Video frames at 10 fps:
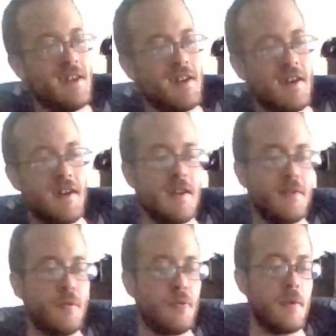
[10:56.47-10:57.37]
I
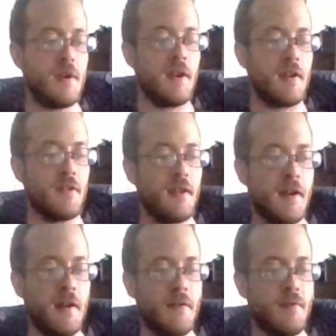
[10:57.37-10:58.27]
was reading they
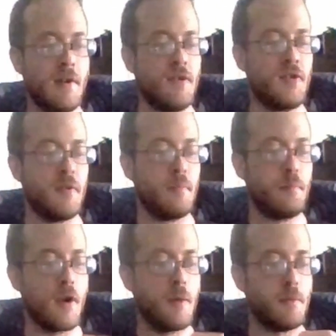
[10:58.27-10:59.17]
have had some
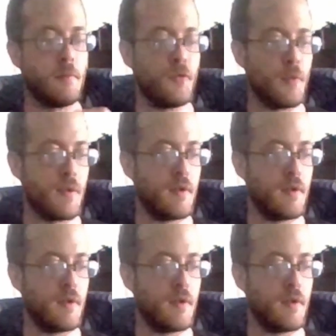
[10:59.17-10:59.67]
problems with it,